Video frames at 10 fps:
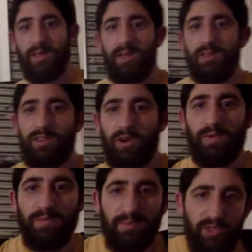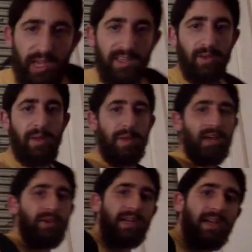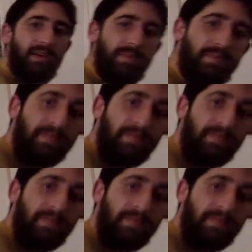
So Jay is on my back right now.